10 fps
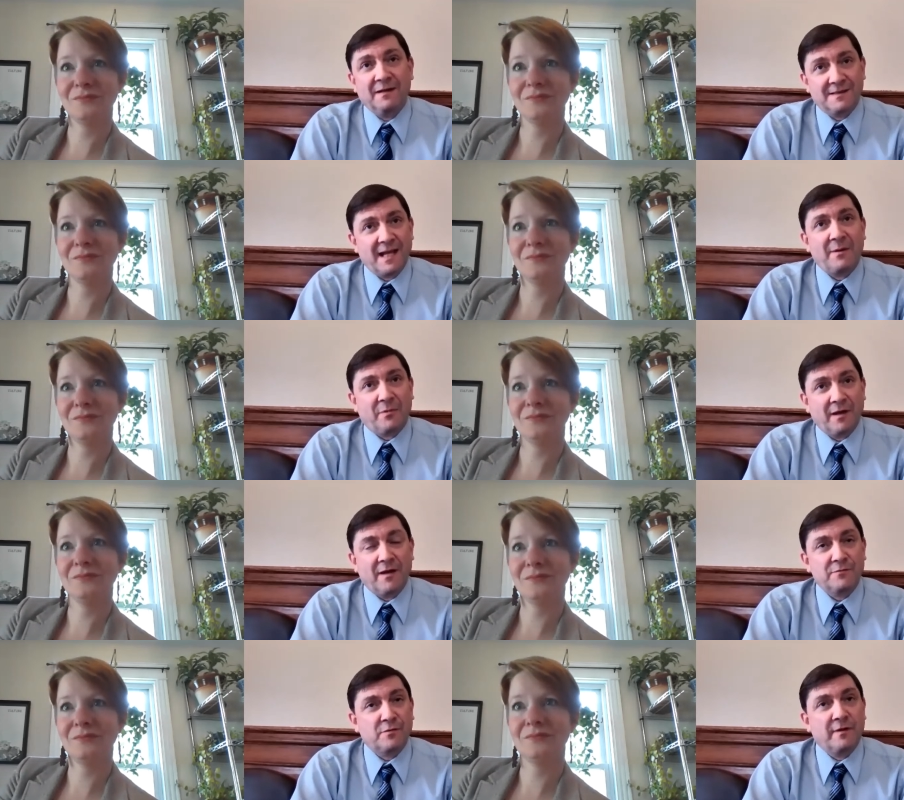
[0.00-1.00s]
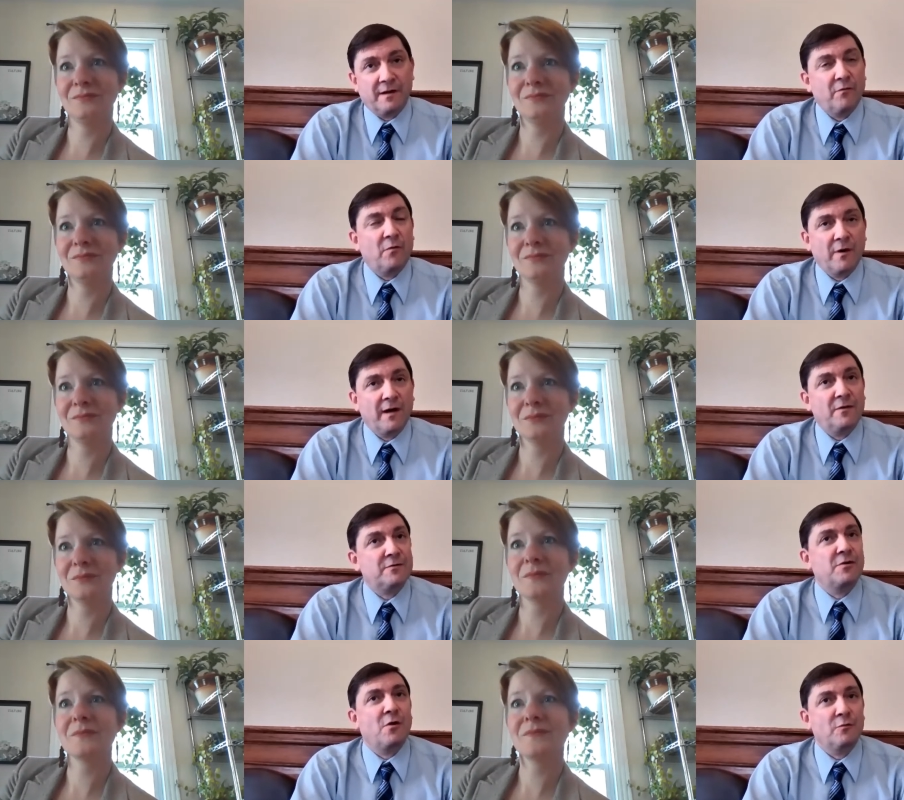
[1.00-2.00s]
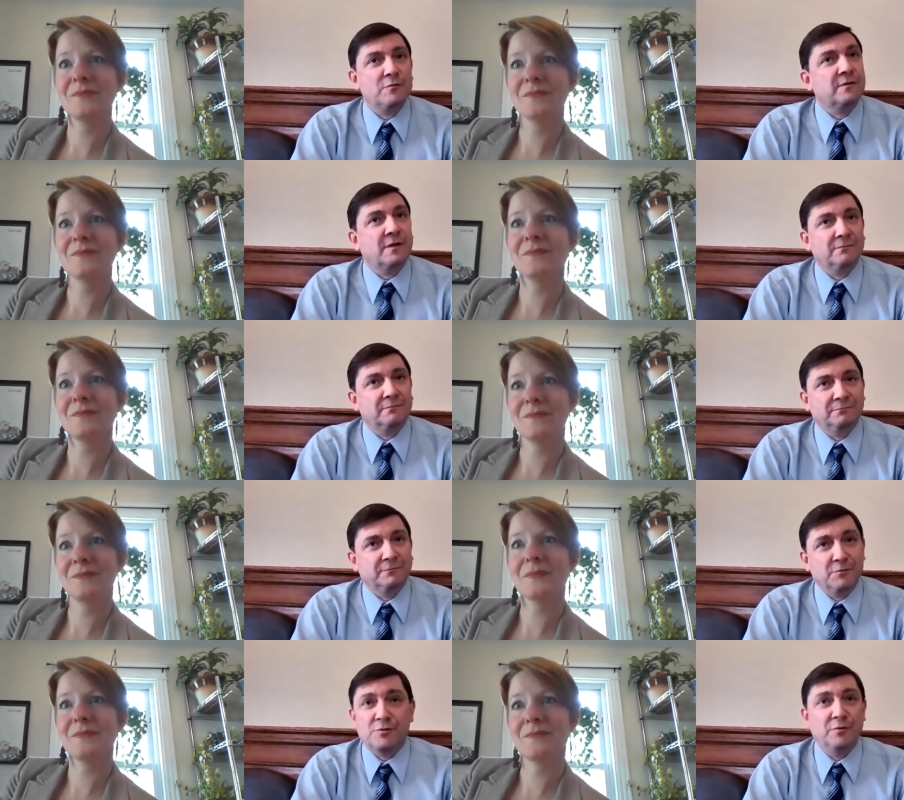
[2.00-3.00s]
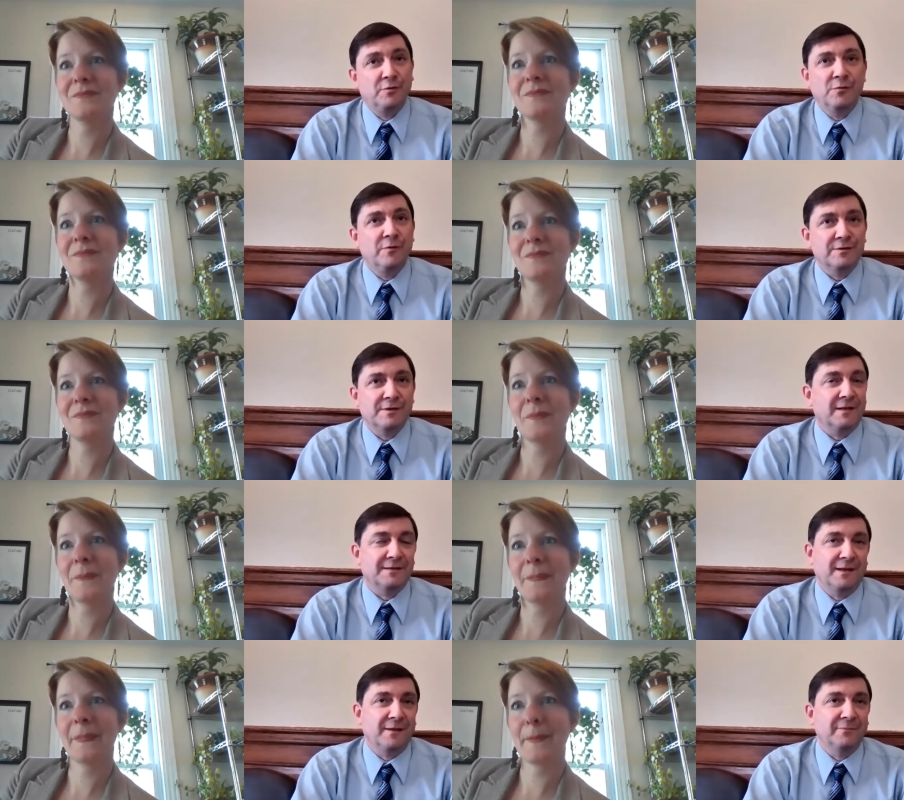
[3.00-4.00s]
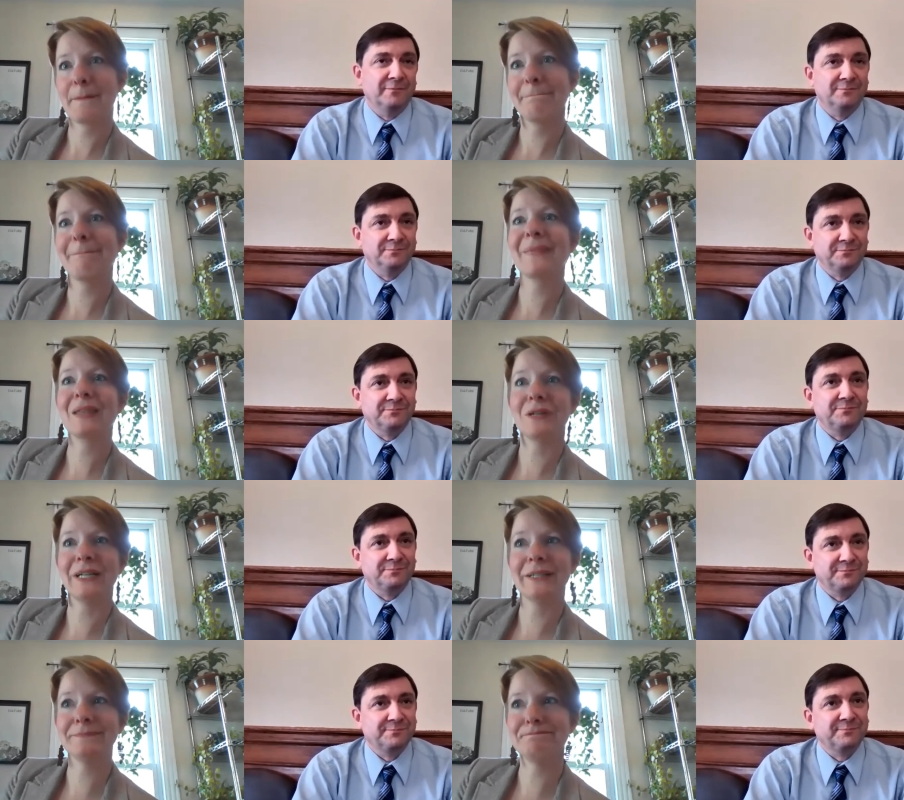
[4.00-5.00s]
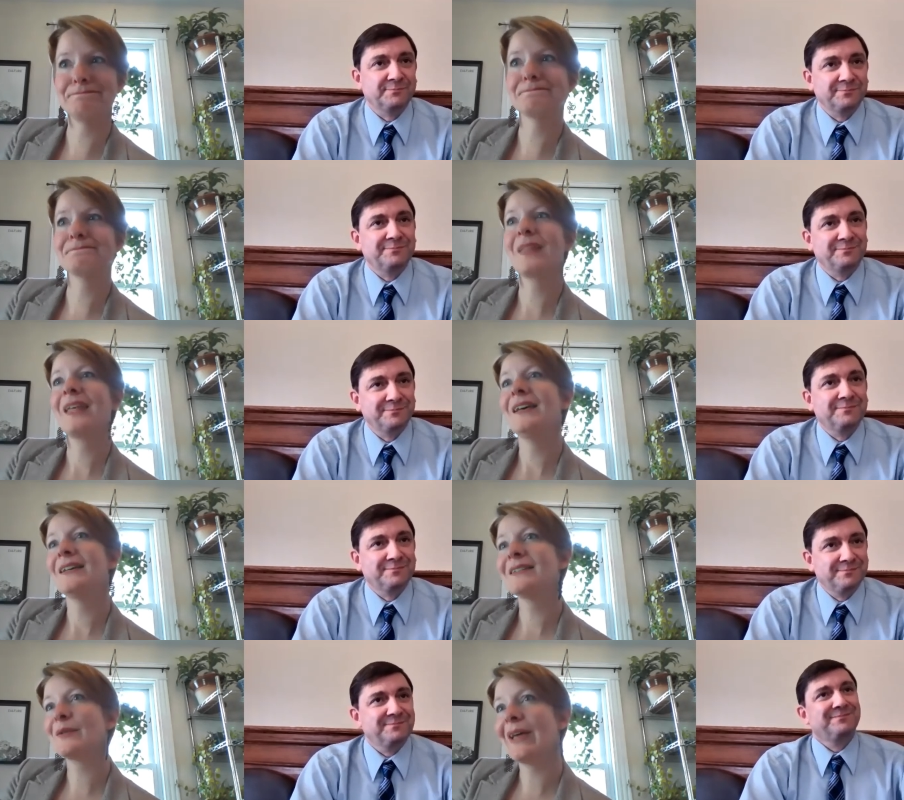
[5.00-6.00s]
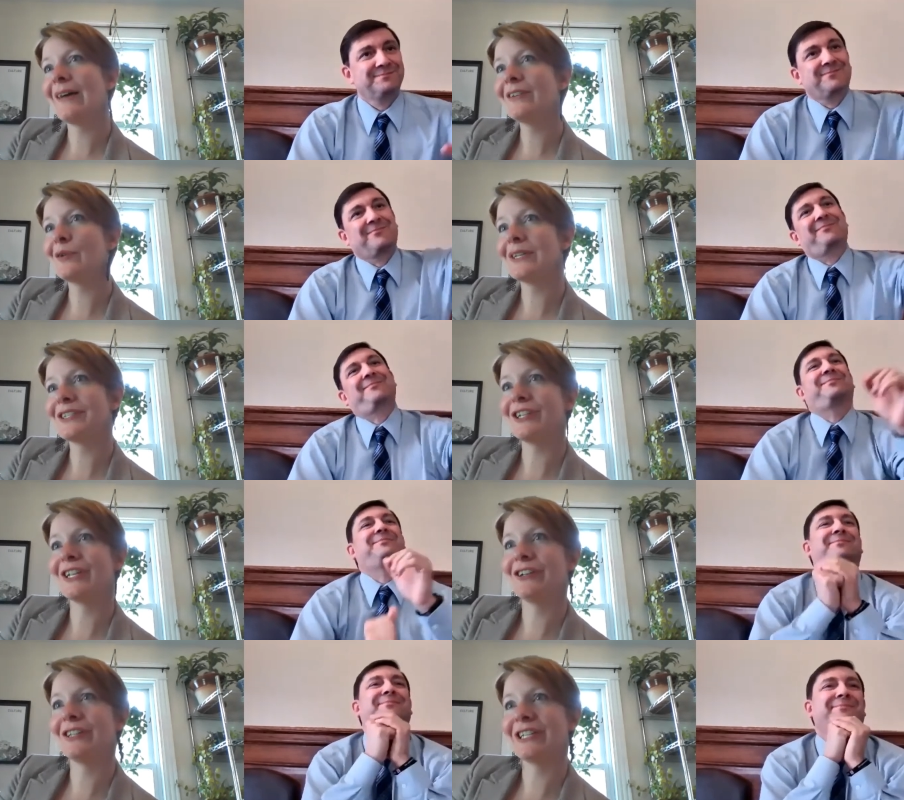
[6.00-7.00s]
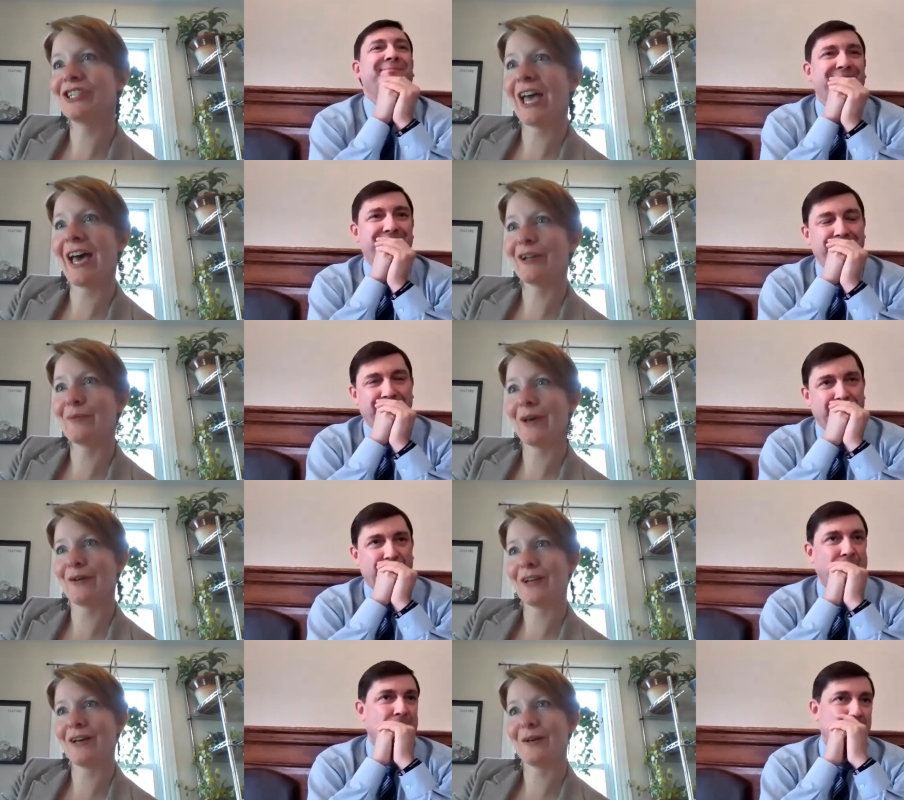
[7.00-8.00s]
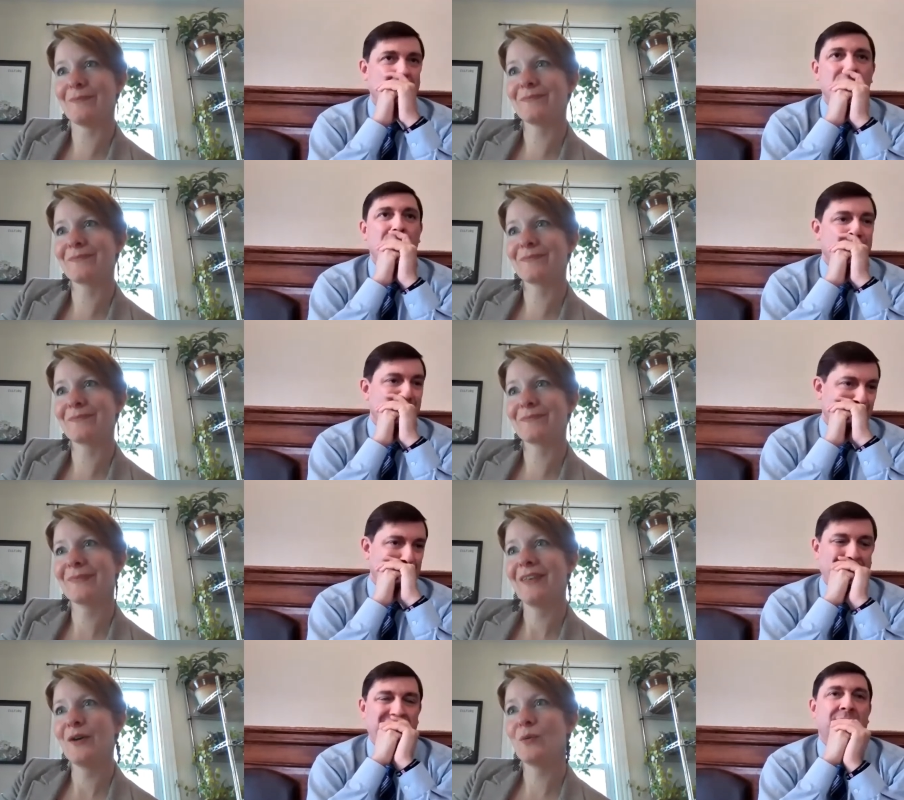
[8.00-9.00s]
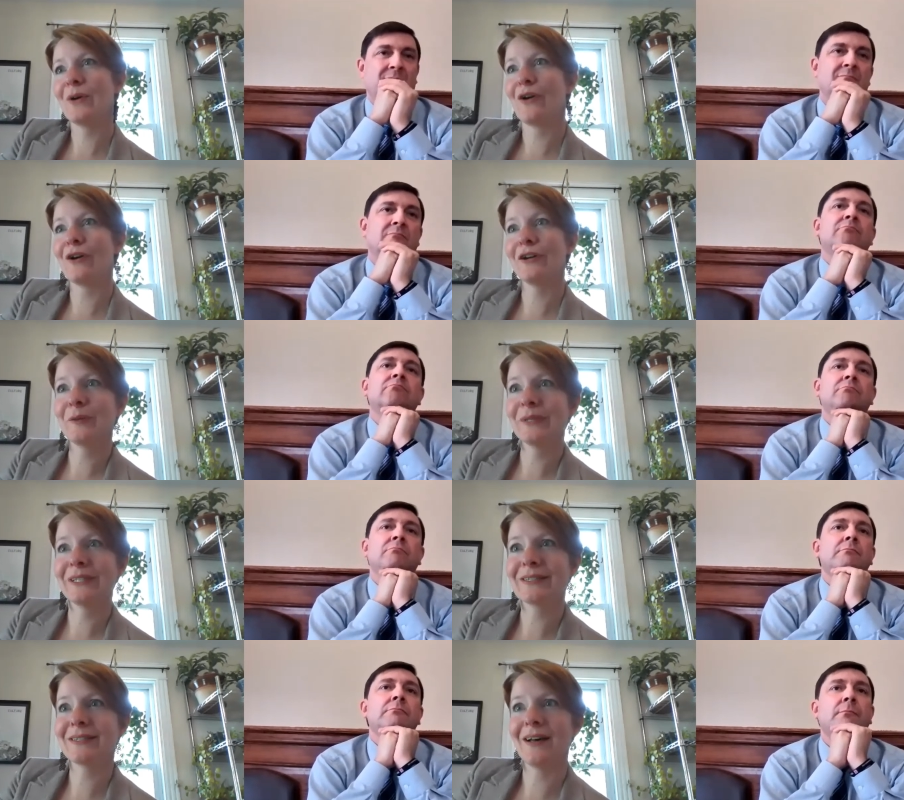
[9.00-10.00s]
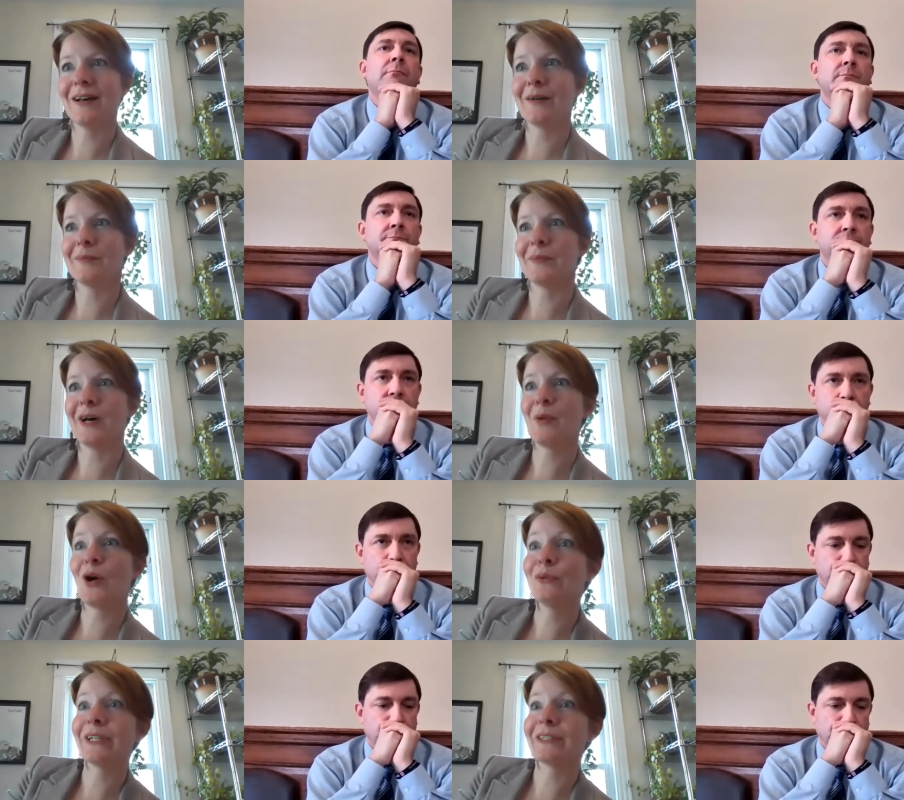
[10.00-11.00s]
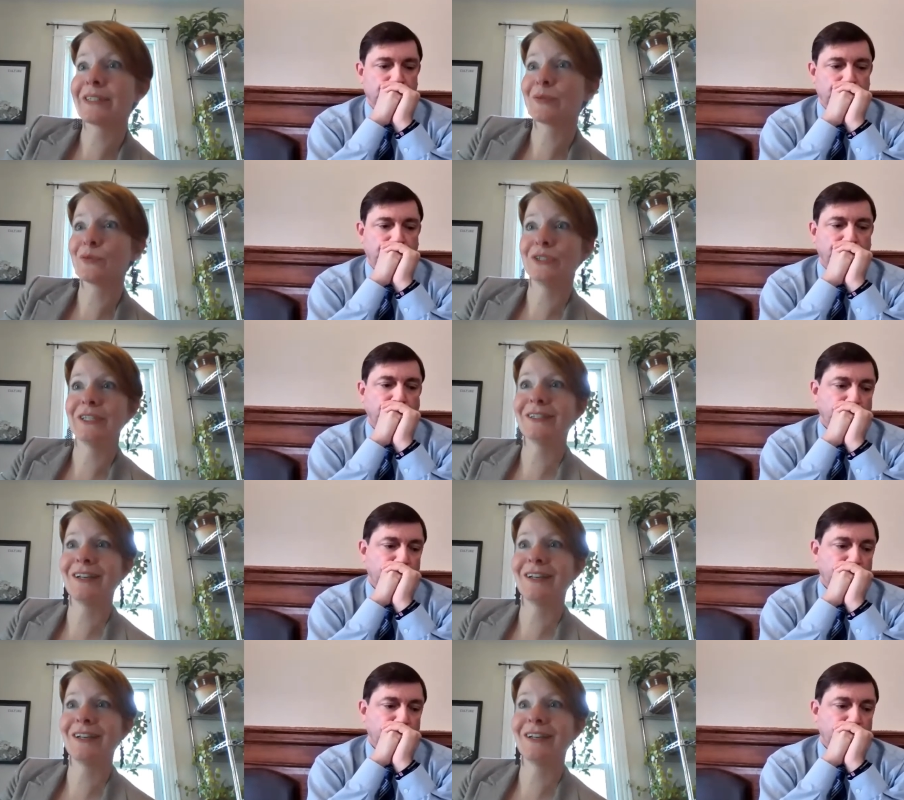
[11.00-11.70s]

Speaker 1: an example of so that everyone else knows that you shouldn't do this next time. Right.
Speaker 2: So we have a question here in the chat about what arguments opponents would